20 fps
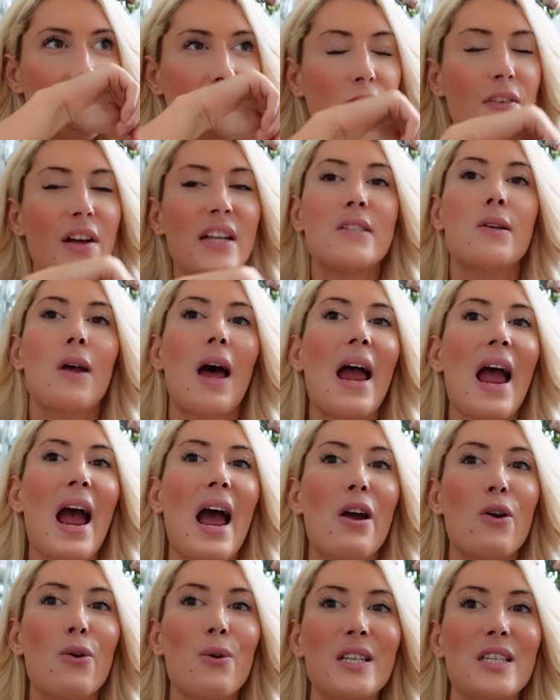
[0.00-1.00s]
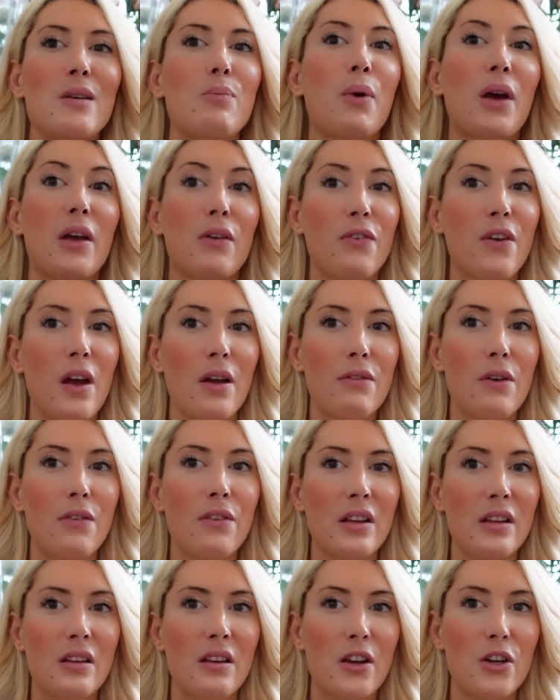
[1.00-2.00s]
So that's why I already prefer the
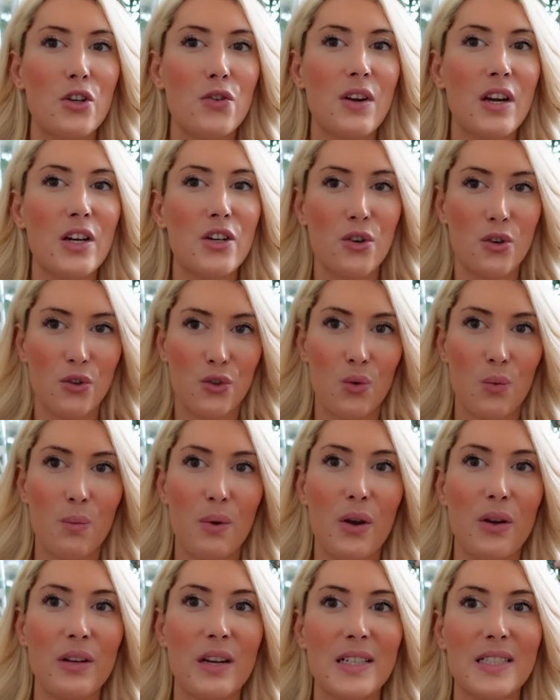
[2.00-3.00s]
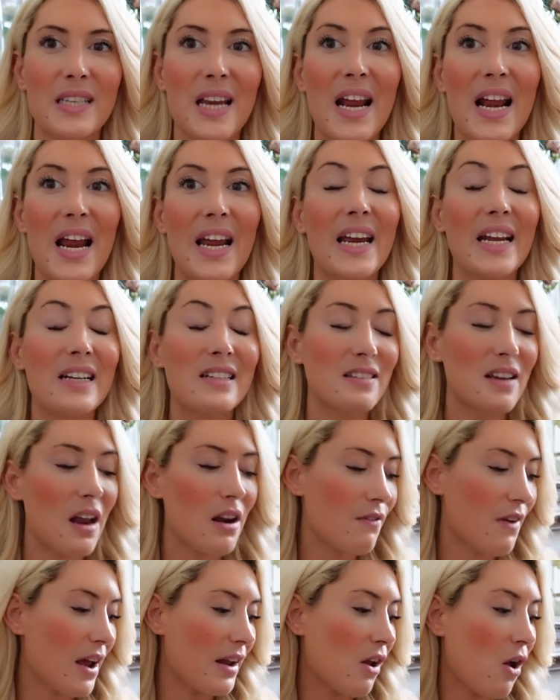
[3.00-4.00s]
vintage version, to be honest. And I can
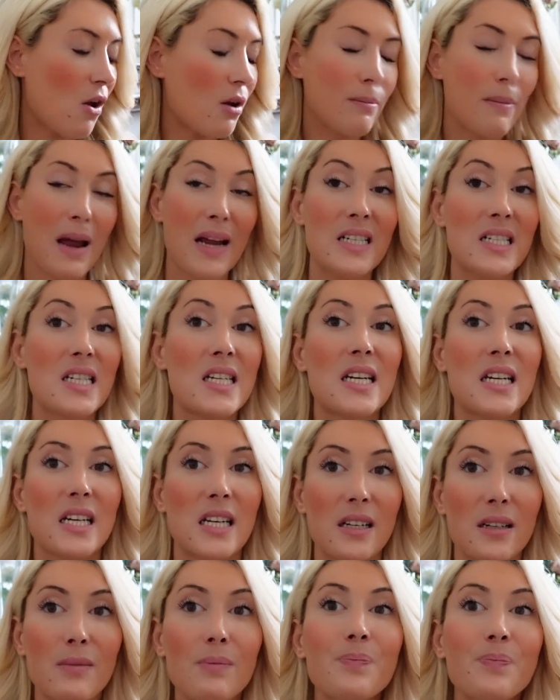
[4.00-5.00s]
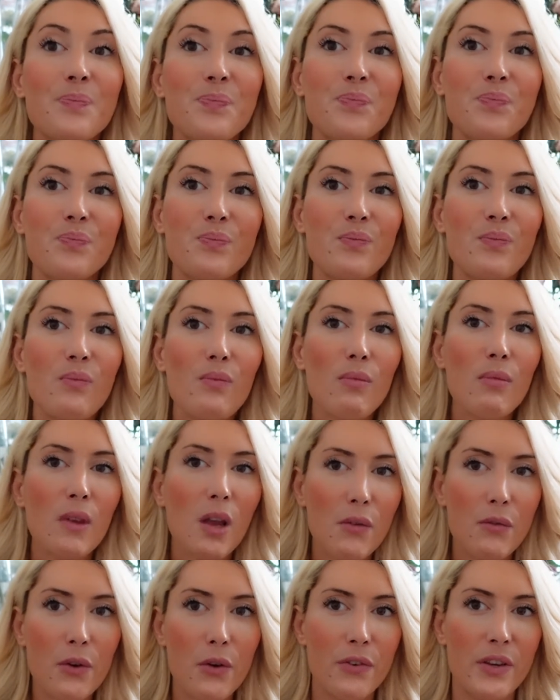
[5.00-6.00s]
tell that on my skin,
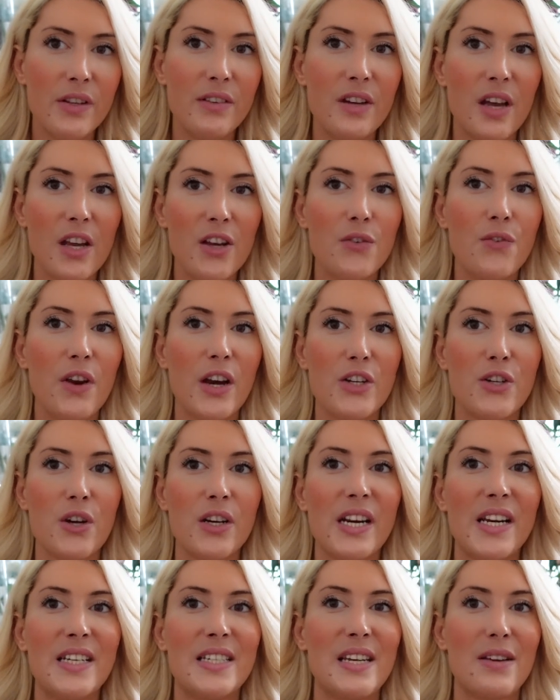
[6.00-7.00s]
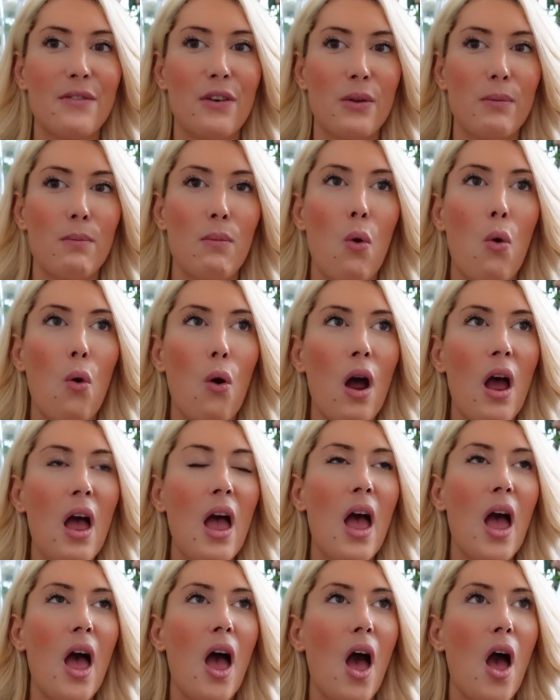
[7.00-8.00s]
the vintage version is even more
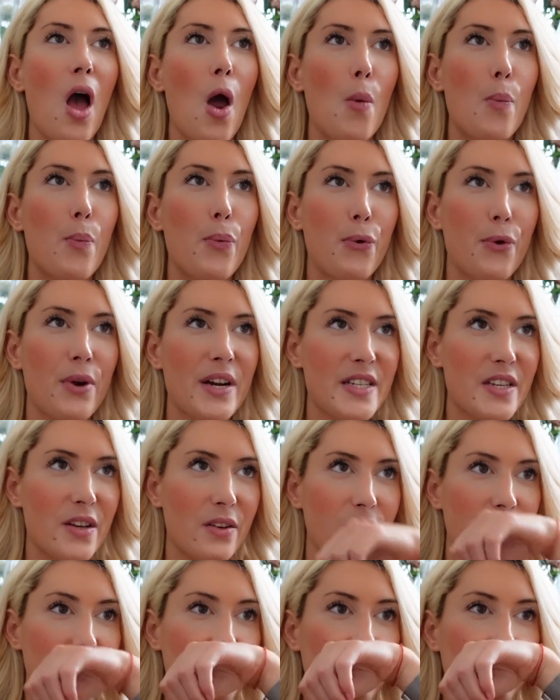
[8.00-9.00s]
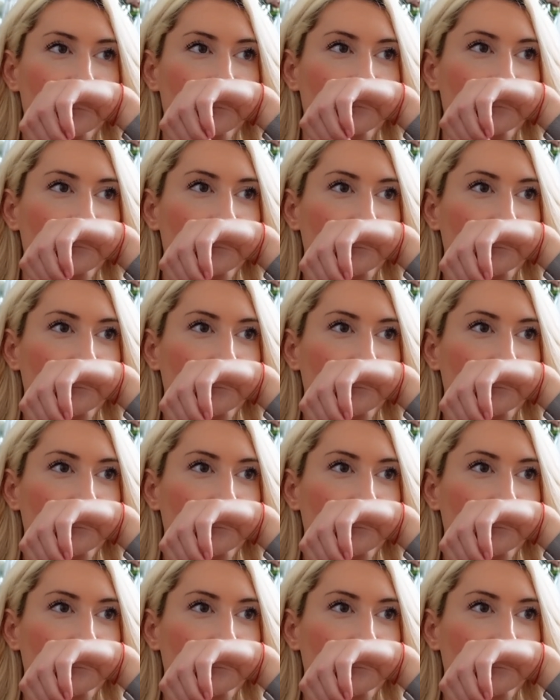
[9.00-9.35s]
present.